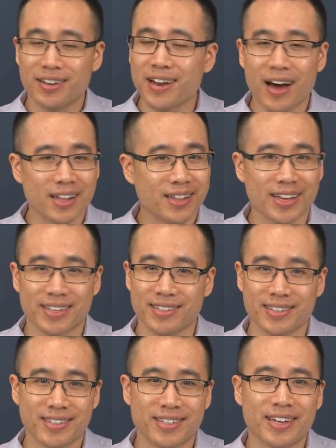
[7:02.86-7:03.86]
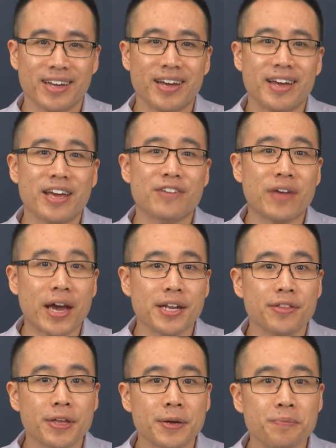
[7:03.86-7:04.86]
Not likely. If
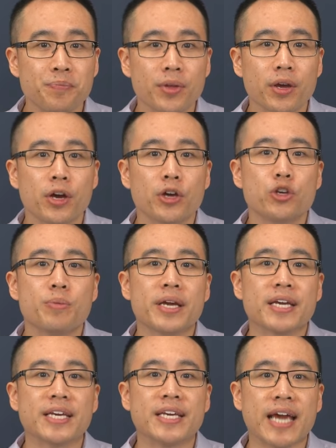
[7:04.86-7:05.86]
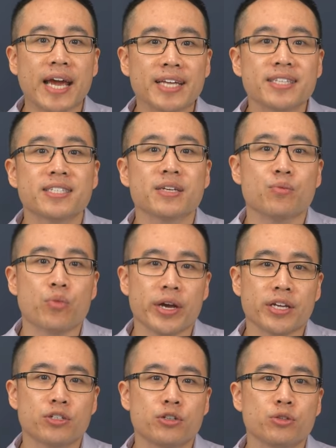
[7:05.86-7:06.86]
anything, you may gain some
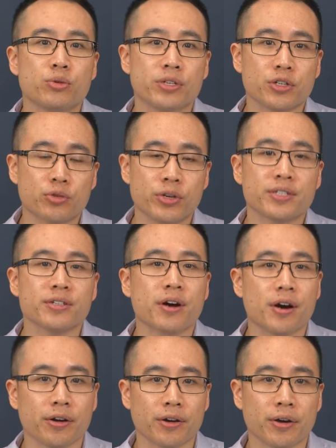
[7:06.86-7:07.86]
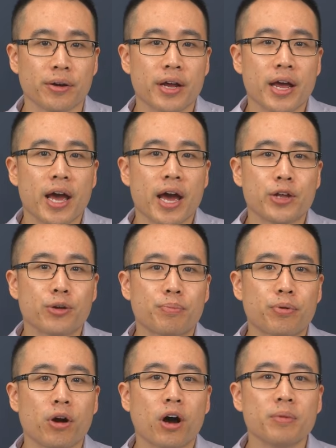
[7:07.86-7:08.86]
weight due to an increase in hunger, and you're
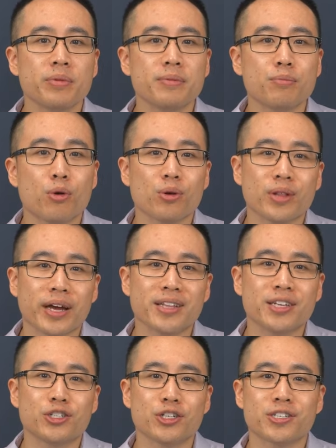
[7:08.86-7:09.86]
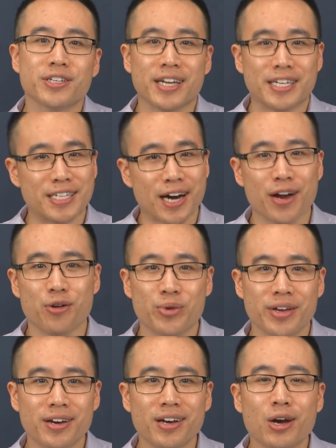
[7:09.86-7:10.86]
probably more likely just to get
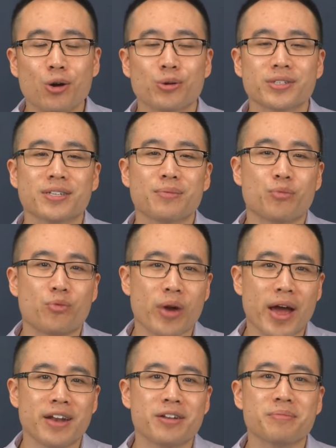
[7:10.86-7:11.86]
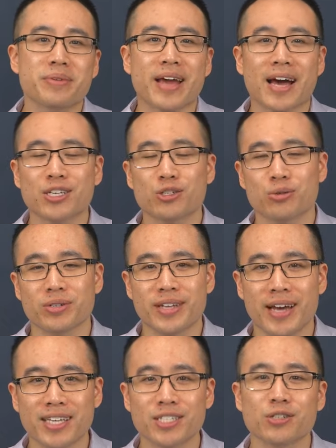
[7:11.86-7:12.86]
diarrhea or some random
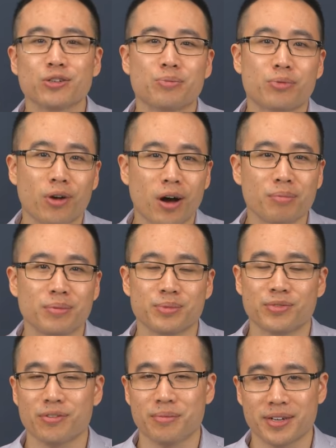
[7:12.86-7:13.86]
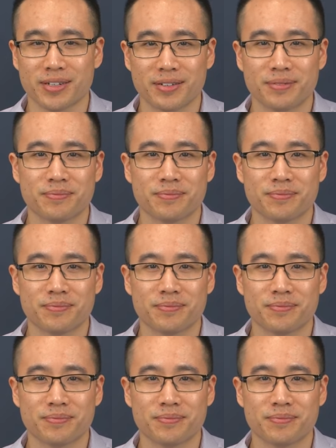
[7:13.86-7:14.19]
gastrointestinal problems from it.